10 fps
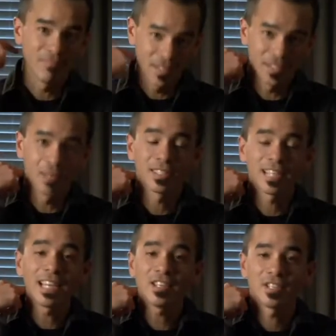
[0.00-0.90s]
the
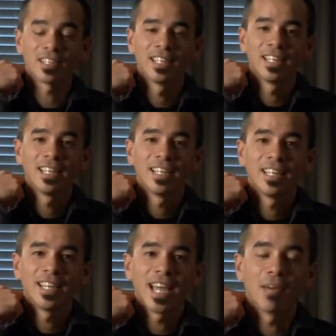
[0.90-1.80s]
subluxation.
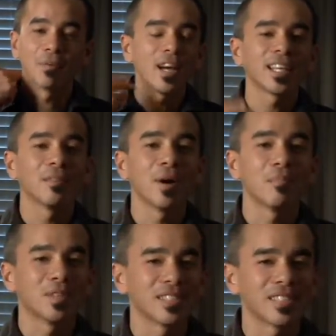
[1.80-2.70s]
And we're talking about
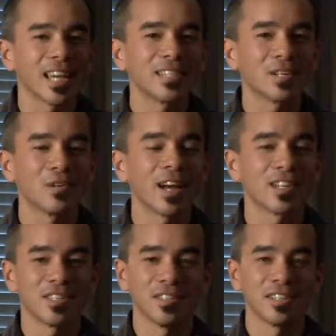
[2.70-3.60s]
precise
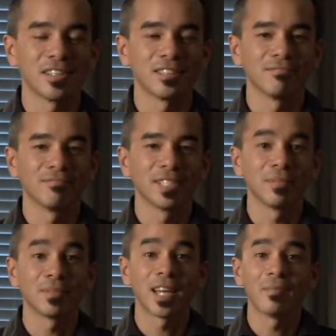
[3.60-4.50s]
corrections here,
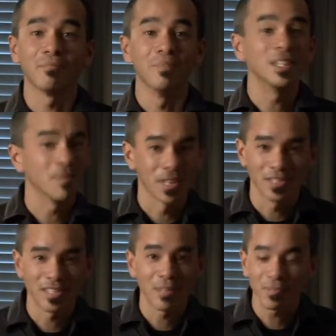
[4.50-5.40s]
sometimes
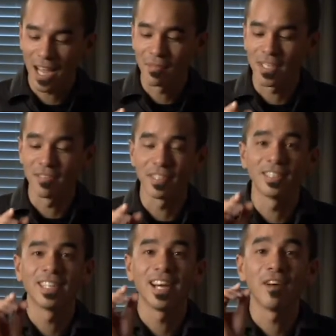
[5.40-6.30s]
millimeters, sometimes
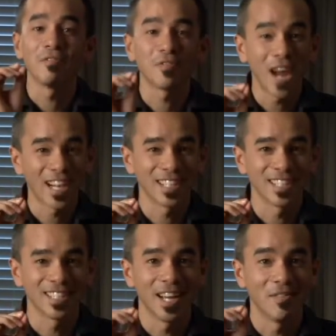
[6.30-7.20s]
even a
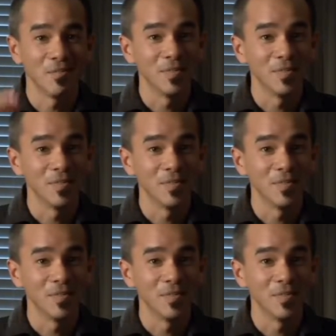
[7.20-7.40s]
fraction of a